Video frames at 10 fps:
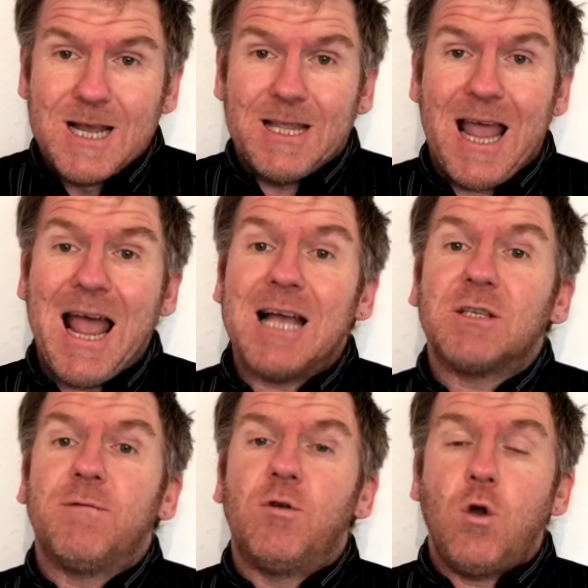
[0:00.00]
The House
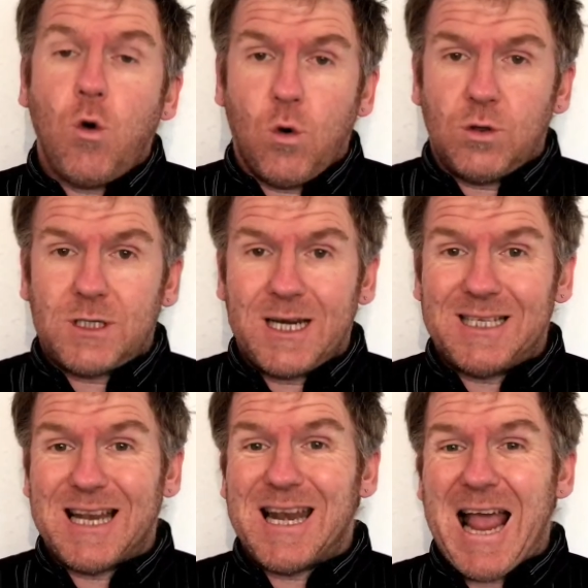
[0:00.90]
of Lords
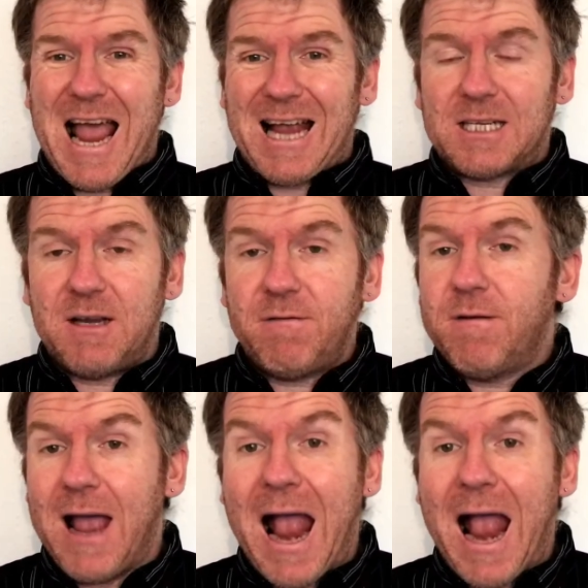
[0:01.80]
is an active